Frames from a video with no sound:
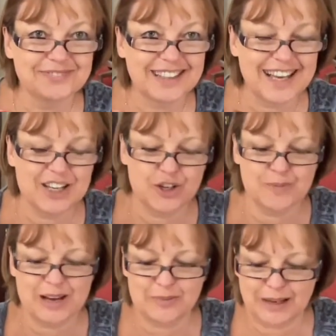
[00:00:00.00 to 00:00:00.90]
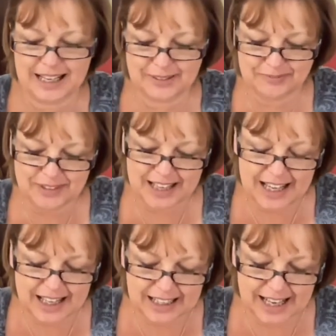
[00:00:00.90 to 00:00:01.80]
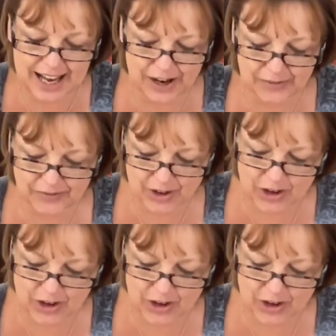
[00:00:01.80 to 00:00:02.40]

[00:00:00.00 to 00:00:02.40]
That is your mouth plate. Now,